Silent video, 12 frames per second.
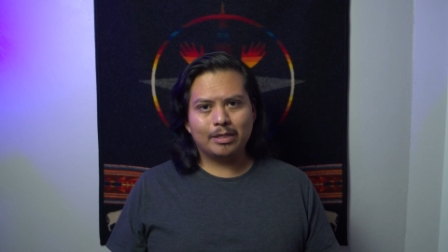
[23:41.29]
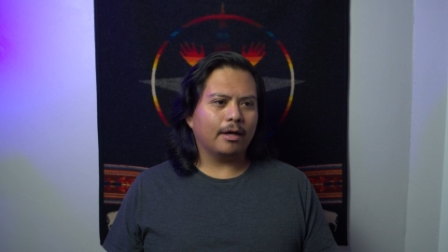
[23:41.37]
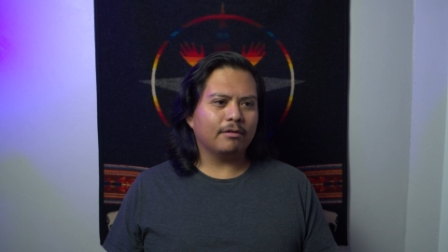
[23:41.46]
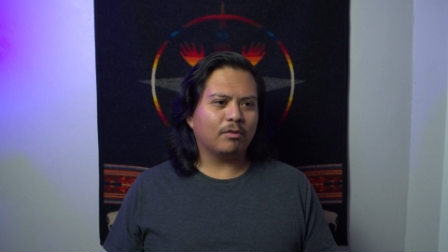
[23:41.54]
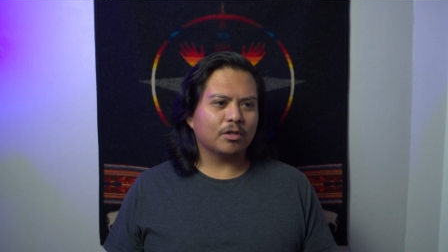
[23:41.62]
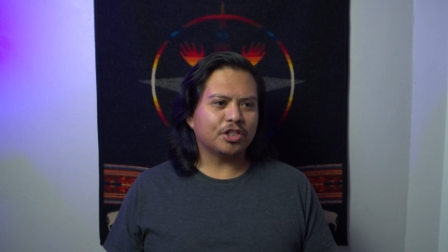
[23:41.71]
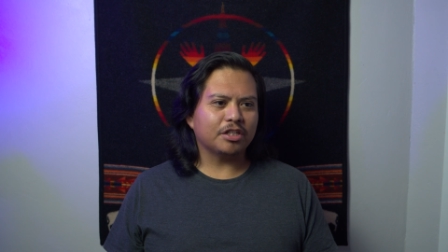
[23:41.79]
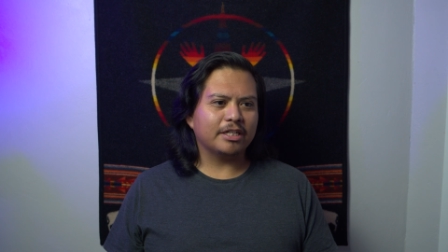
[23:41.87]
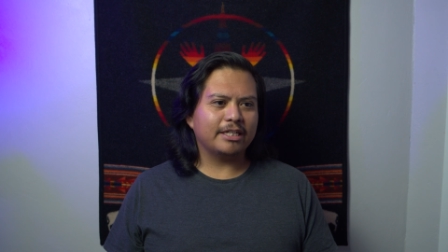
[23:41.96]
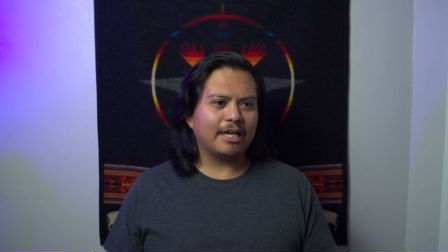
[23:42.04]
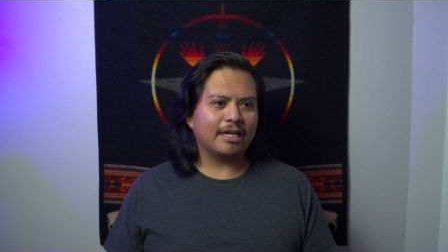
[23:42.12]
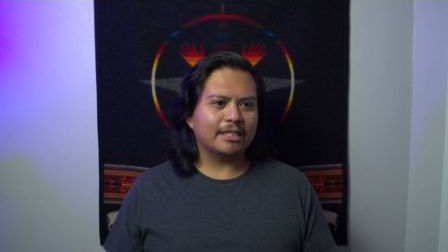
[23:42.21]
Unfortunately,
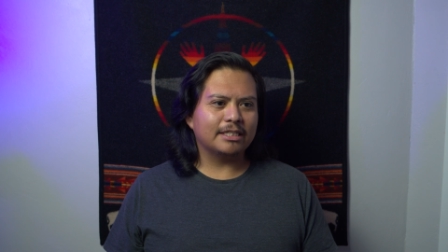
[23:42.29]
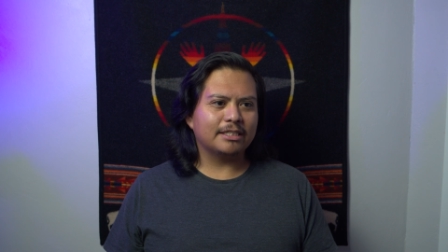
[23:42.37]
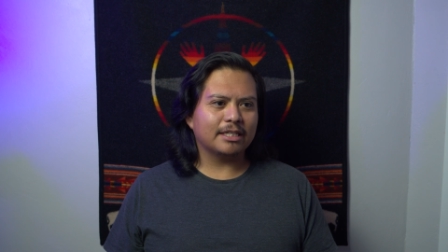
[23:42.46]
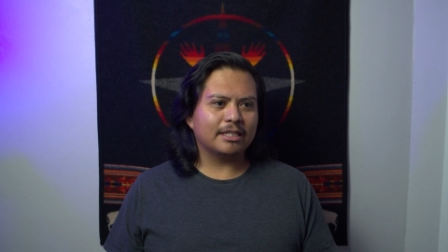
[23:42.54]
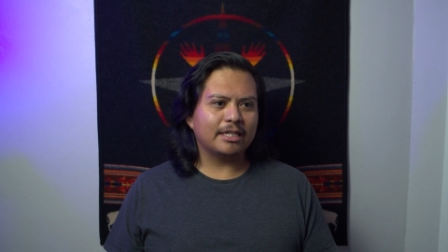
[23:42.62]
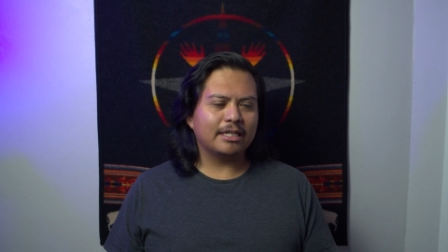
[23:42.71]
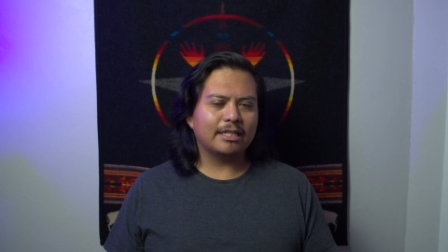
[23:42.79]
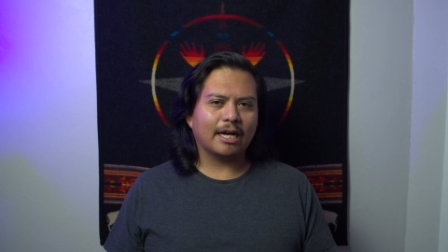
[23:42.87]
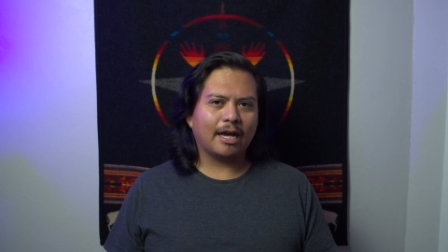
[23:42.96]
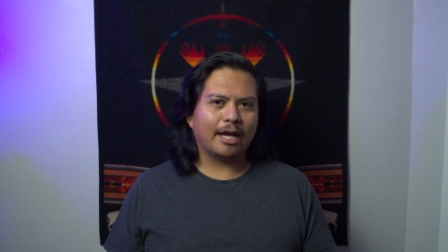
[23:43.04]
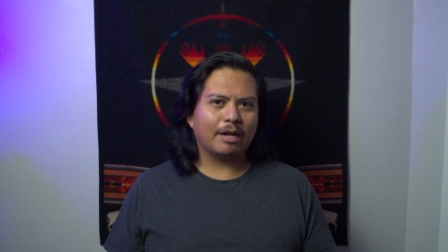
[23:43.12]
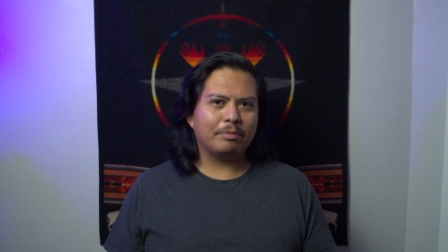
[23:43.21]
that is the thing that
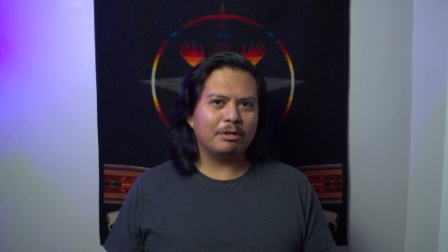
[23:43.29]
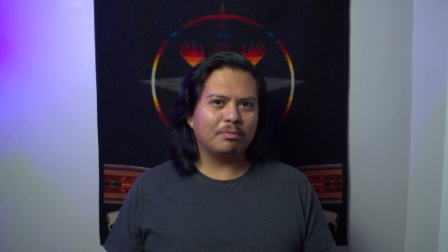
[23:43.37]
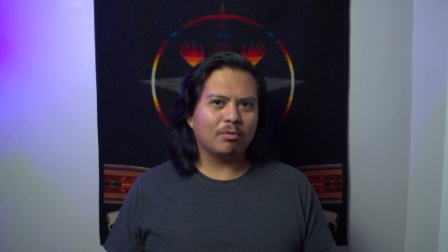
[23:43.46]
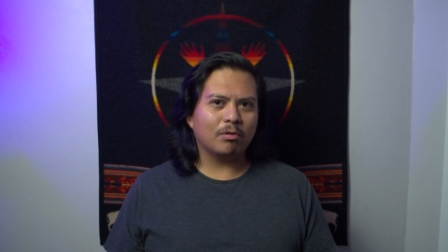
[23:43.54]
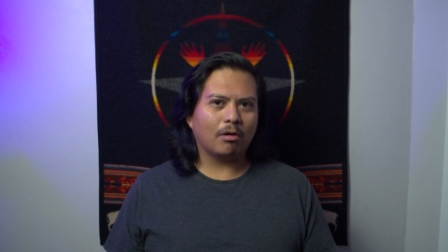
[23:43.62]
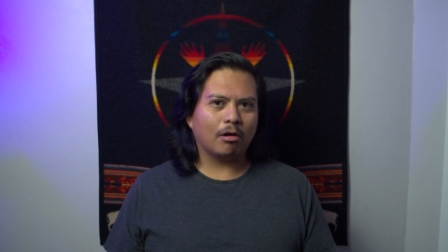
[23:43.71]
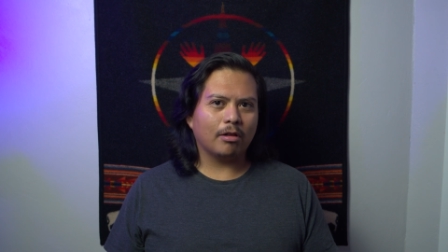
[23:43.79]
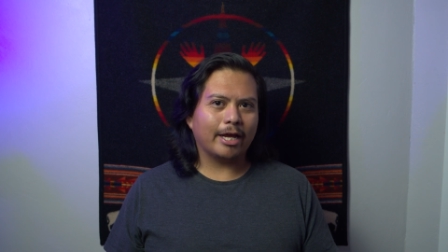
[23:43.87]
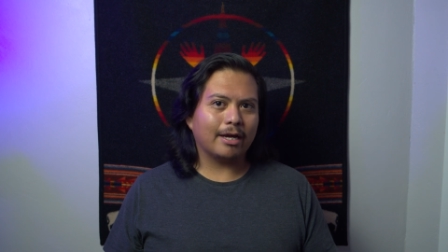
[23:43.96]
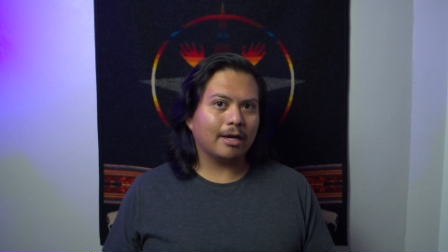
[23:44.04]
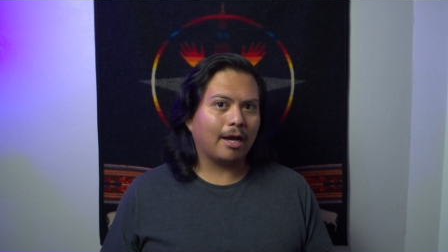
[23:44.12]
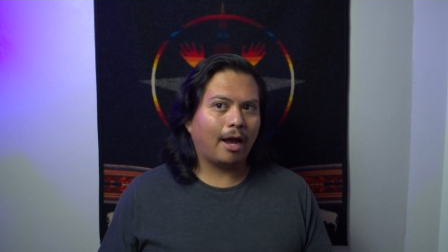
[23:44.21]
kind of people are
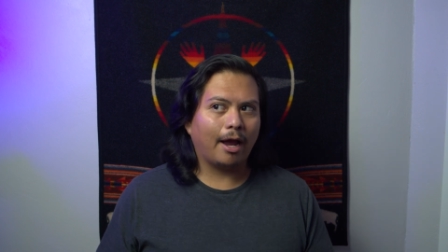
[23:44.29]
like